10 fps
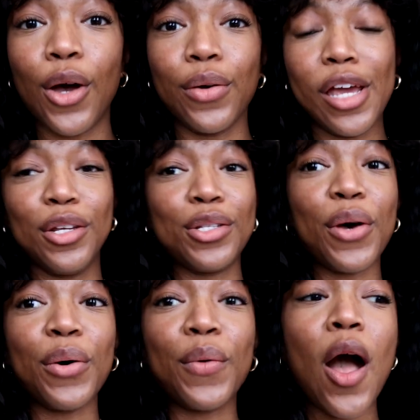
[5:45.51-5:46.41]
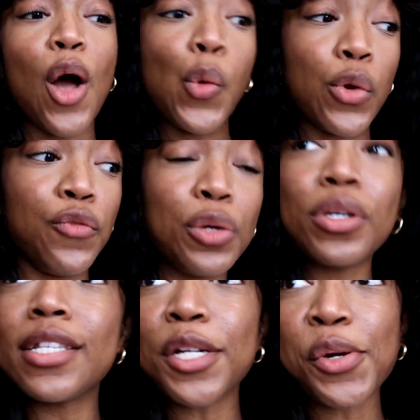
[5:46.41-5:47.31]
Okay, so review
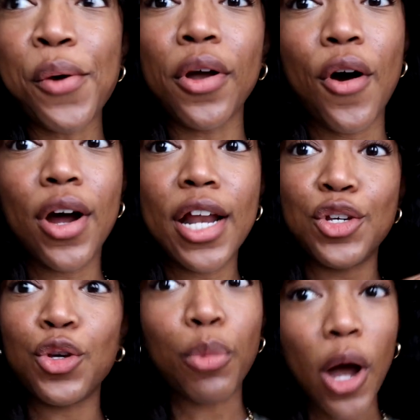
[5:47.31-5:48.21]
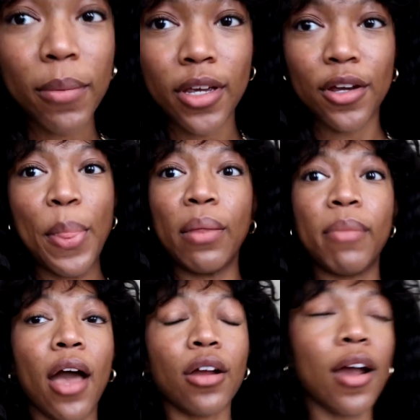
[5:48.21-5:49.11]
is still going on, as you can probably hear in the
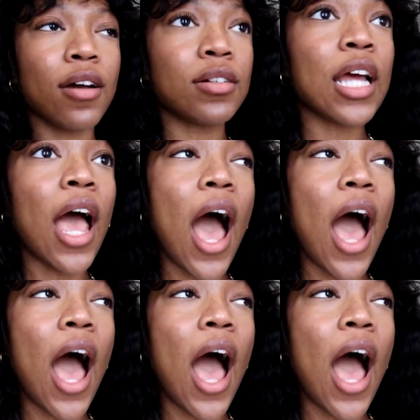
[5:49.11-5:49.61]
background.